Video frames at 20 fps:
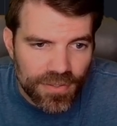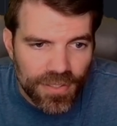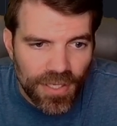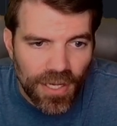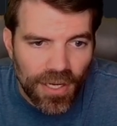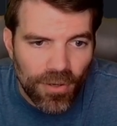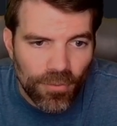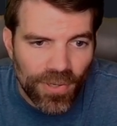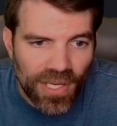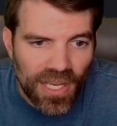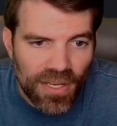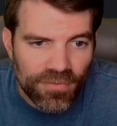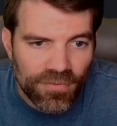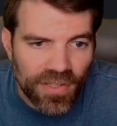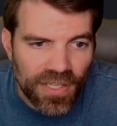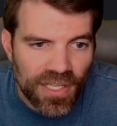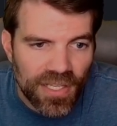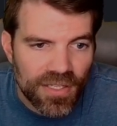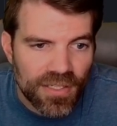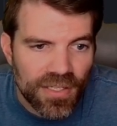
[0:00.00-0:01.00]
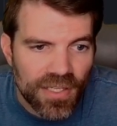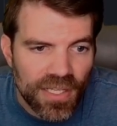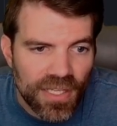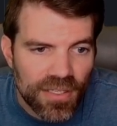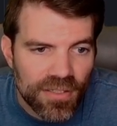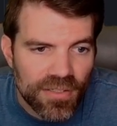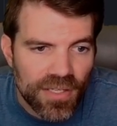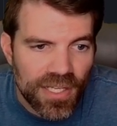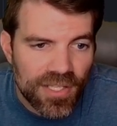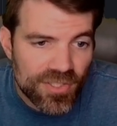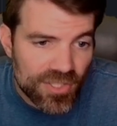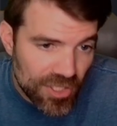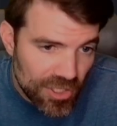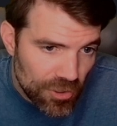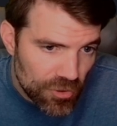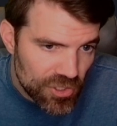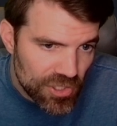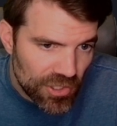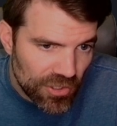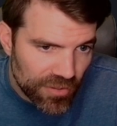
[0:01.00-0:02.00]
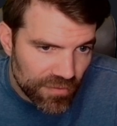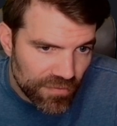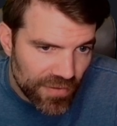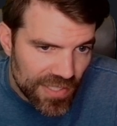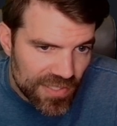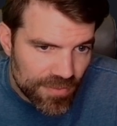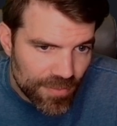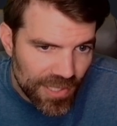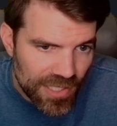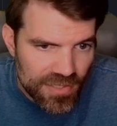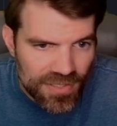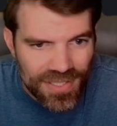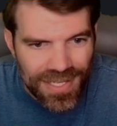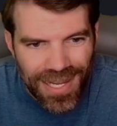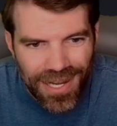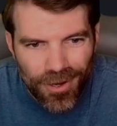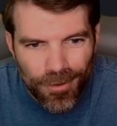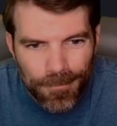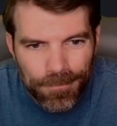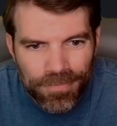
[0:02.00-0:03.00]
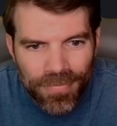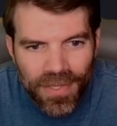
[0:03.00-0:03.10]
Now we have in institutional investments. Now,